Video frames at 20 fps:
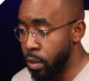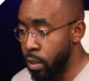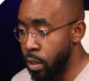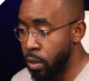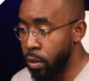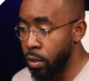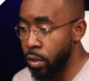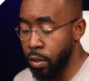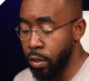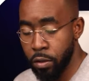
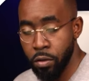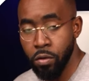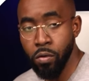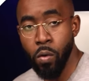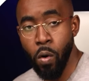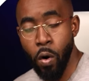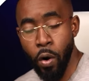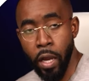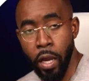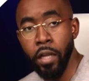Here you
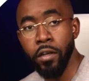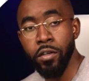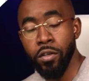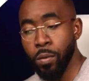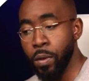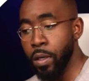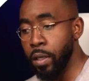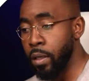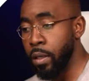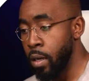are
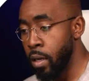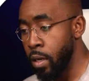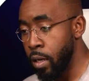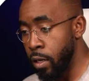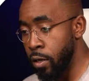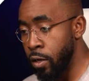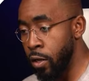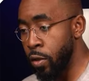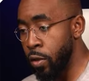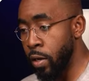entering
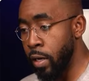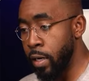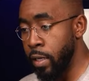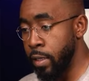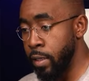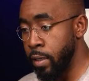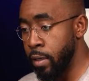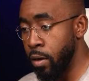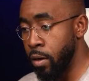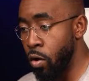another
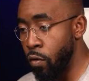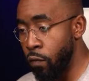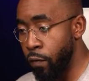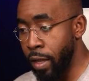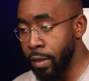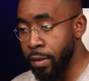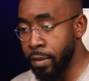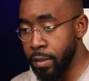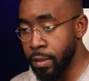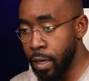league of
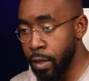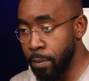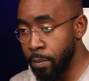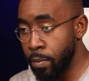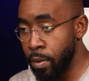that same